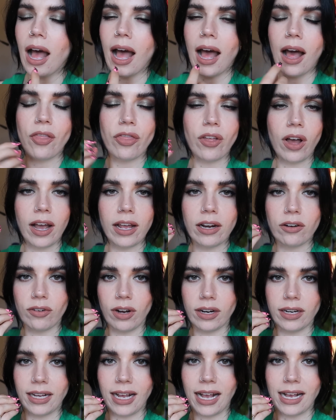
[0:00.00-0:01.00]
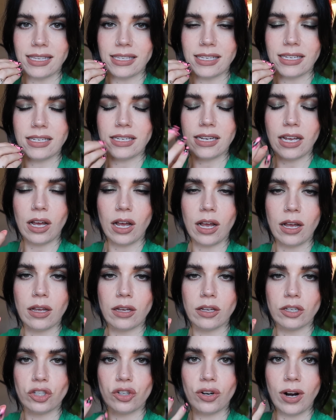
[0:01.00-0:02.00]
and the hyaluronic acid
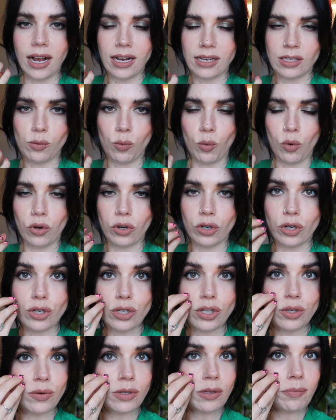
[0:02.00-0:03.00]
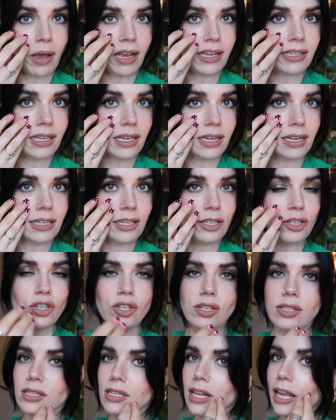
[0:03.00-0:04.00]
tracks water, so it's basically
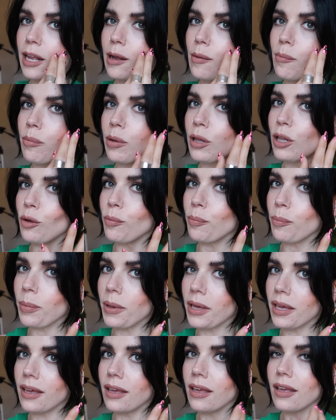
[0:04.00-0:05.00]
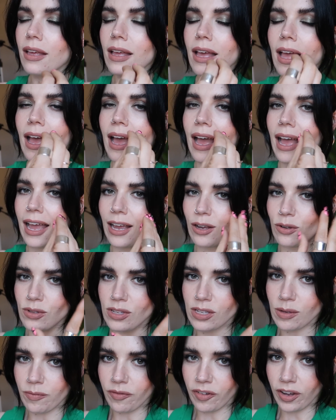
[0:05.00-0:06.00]
just like plumping out
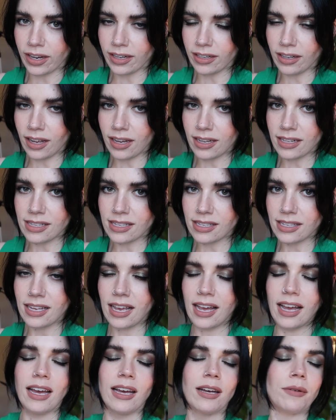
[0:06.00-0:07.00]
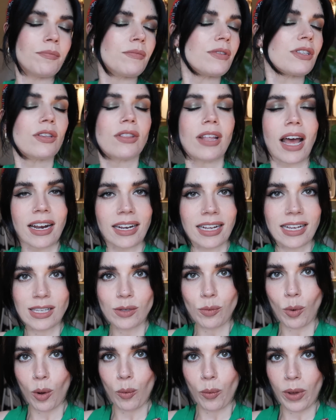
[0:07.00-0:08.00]
some fine lines. So that
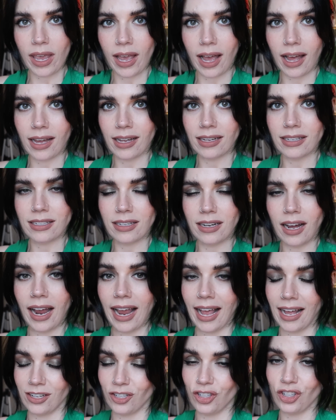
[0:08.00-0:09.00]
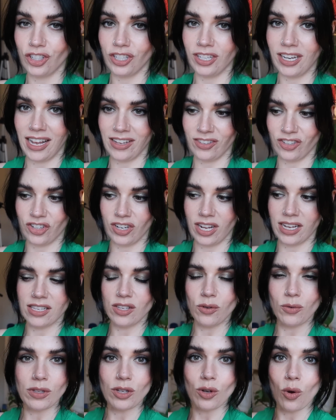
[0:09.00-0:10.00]
is what I had done yesterday,
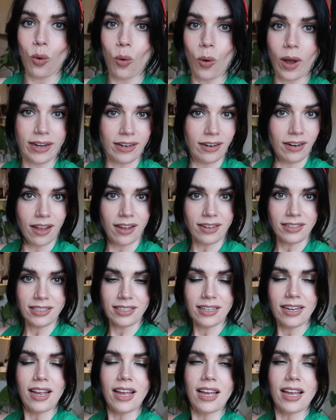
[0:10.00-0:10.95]
so it's quite a lot.